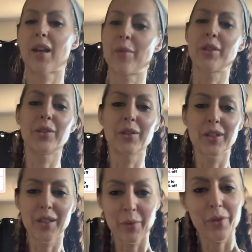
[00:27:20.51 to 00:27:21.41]
I'm going to do
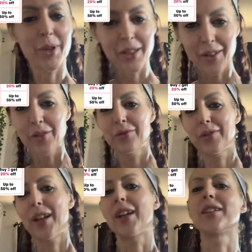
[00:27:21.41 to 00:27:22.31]
the same with
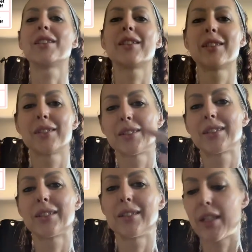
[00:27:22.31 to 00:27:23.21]
myself and
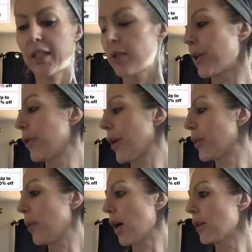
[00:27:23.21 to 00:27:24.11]
take a spin
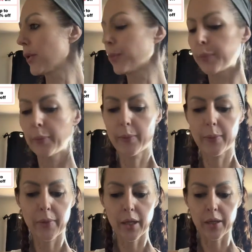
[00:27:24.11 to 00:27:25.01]
around the block.
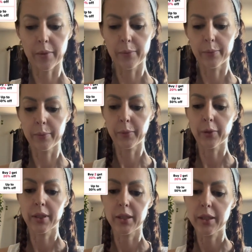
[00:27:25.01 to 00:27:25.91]
And I'm
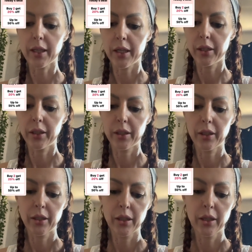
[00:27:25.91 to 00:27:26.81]
going to
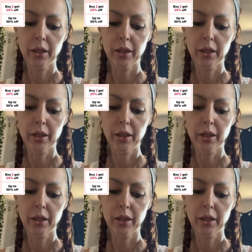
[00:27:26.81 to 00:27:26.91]
take